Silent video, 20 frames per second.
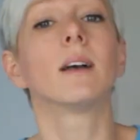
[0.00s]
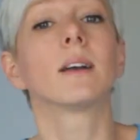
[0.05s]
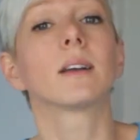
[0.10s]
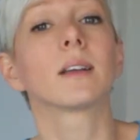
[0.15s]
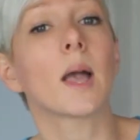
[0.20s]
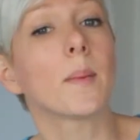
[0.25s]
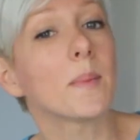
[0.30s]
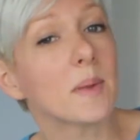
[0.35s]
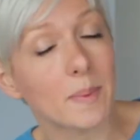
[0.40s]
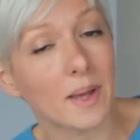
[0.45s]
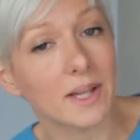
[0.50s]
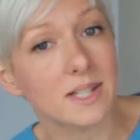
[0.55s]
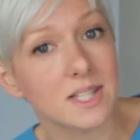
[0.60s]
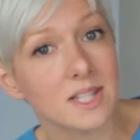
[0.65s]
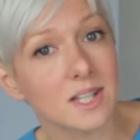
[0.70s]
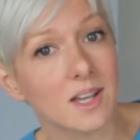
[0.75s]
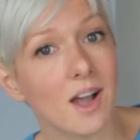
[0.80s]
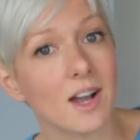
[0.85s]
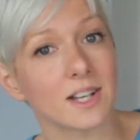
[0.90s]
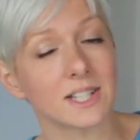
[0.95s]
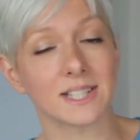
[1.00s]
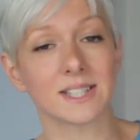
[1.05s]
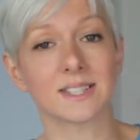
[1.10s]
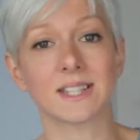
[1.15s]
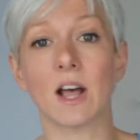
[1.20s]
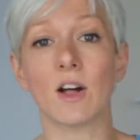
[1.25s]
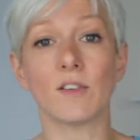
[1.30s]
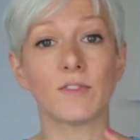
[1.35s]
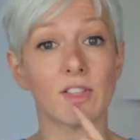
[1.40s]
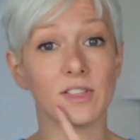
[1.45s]
Coming back to the card
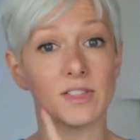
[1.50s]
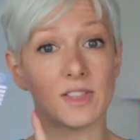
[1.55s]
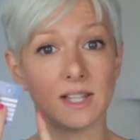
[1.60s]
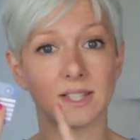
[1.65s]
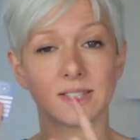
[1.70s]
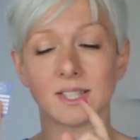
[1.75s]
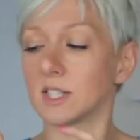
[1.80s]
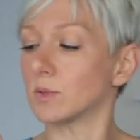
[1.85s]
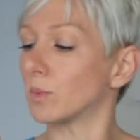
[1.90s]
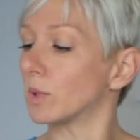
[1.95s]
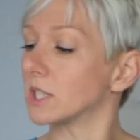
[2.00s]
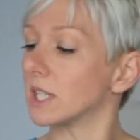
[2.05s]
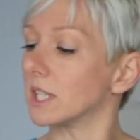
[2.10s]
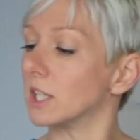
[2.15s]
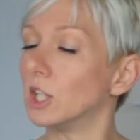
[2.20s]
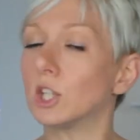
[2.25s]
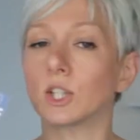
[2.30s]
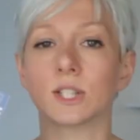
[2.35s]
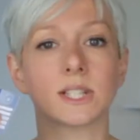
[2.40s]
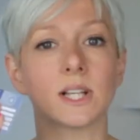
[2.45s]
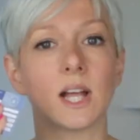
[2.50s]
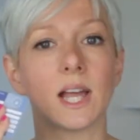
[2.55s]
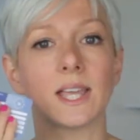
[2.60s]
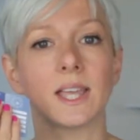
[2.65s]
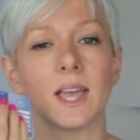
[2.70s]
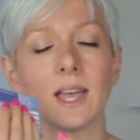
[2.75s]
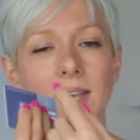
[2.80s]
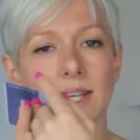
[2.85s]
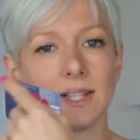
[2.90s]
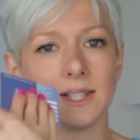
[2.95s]
itself, this is what it looks like.
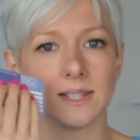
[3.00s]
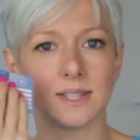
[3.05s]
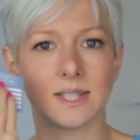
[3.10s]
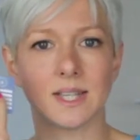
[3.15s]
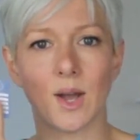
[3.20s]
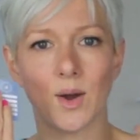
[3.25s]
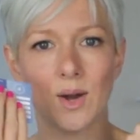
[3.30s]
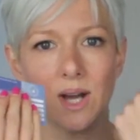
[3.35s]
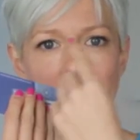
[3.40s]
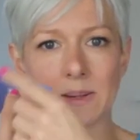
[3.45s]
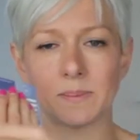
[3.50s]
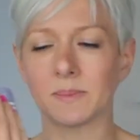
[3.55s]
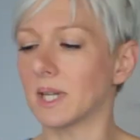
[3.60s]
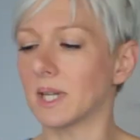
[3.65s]
See how I am